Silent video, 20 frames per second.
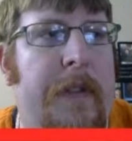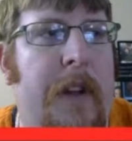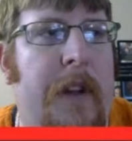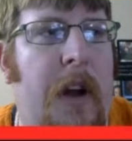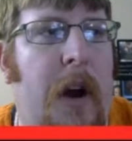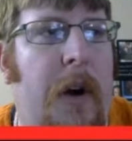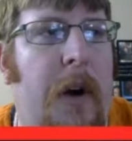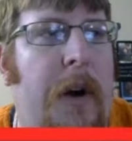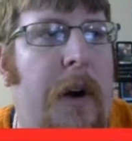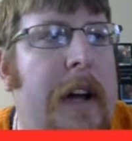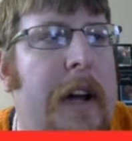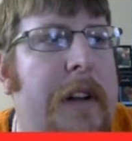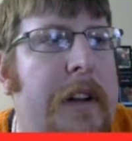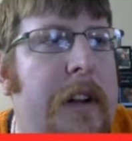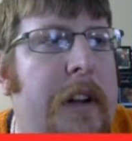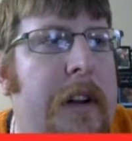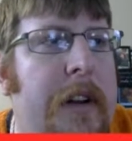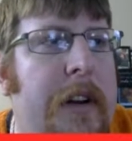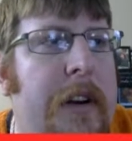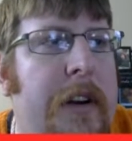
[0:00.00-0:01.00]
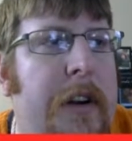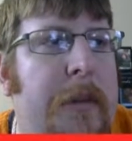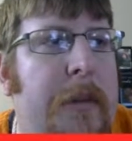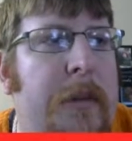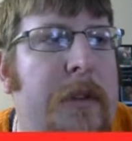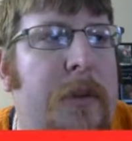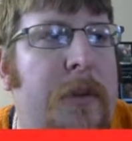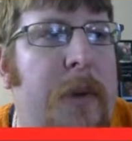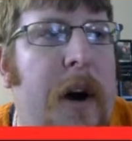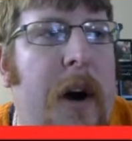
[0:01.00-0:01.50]
Oh, it has Delirium
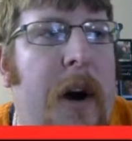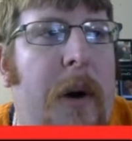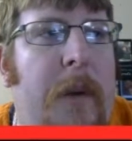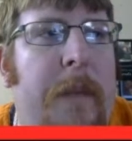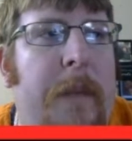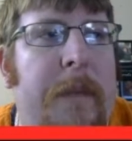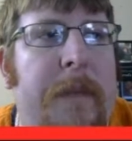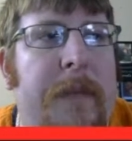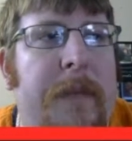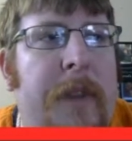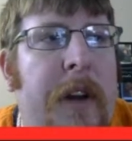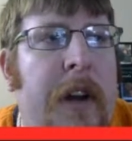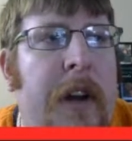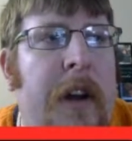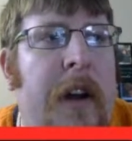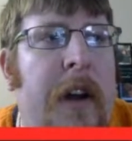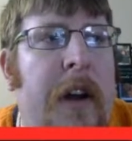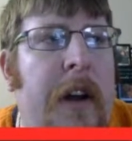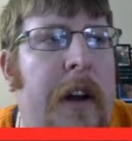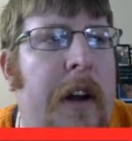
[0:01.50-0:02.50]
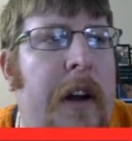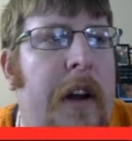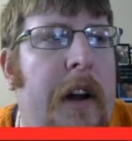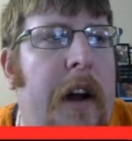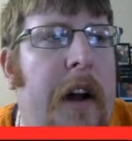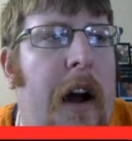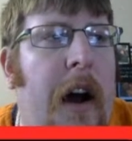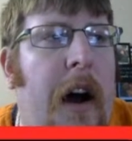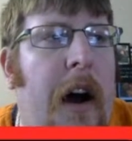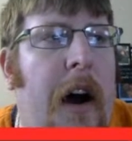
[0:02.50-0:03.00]
as well.
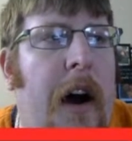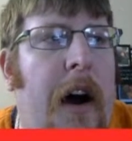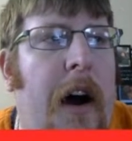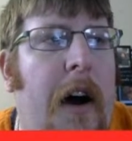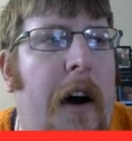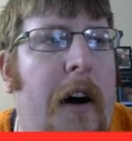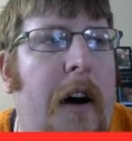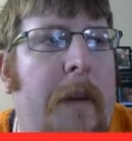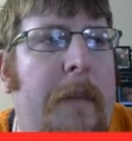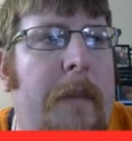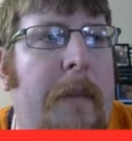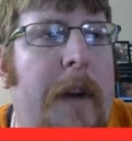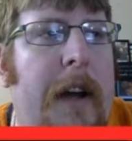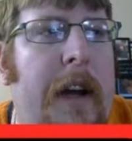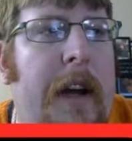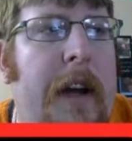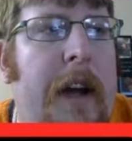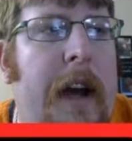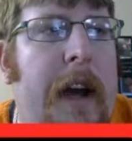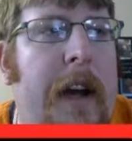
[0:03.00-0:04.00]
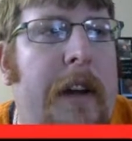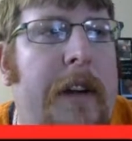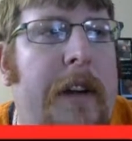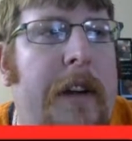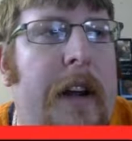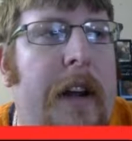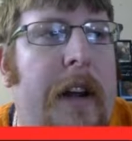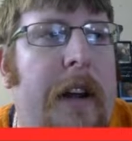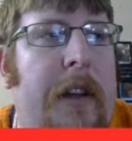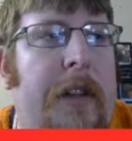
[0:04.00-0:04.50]
It has
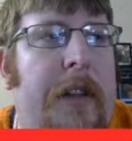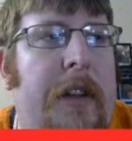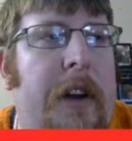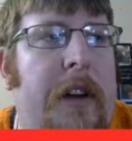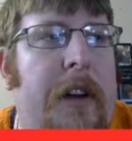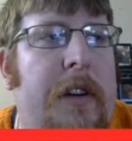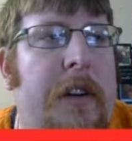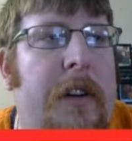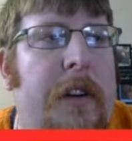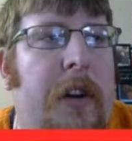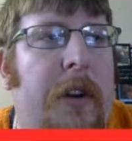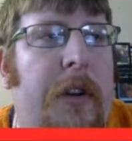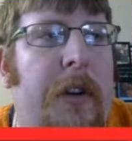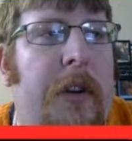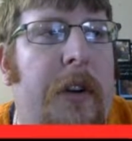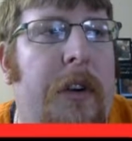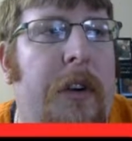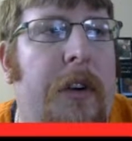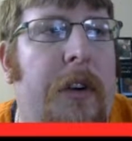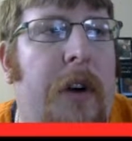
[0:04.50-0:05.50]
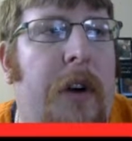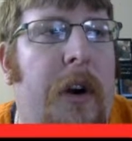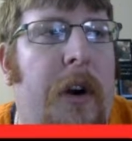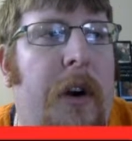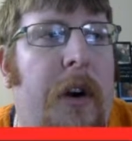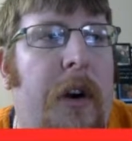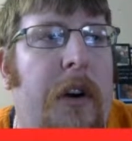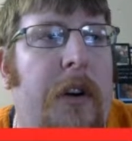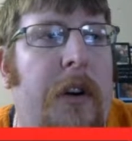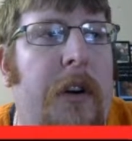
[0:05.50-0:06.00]
Death Touch as long as there
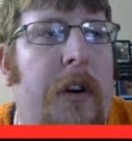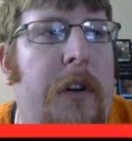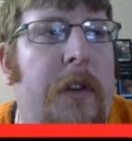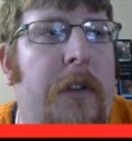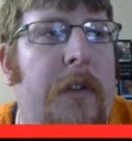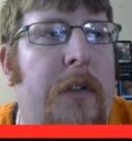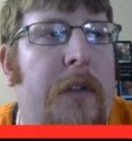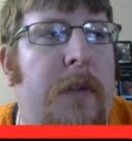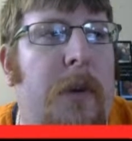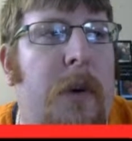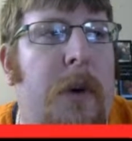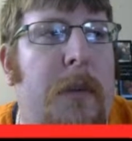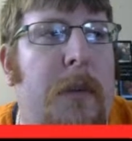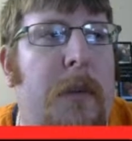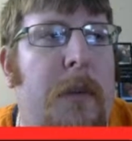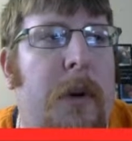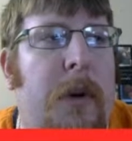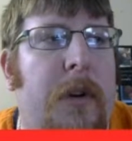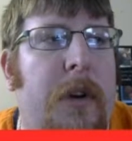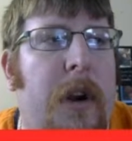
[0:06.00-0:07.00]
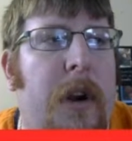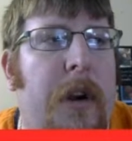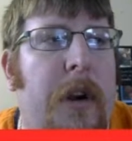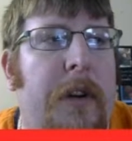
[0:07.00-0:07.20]
are 4 more card